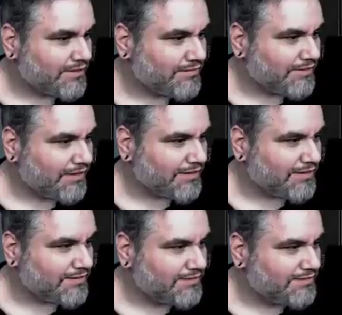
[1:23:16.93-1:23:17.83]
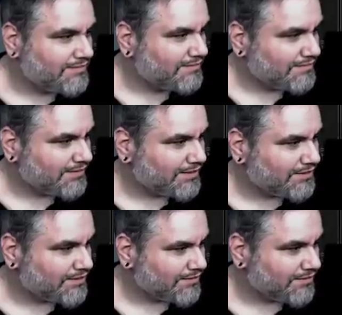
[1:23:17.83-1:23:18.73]
The value.
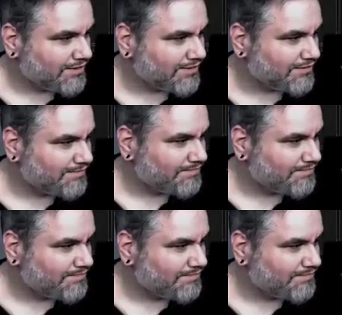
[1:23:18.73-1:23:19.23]
It's so real.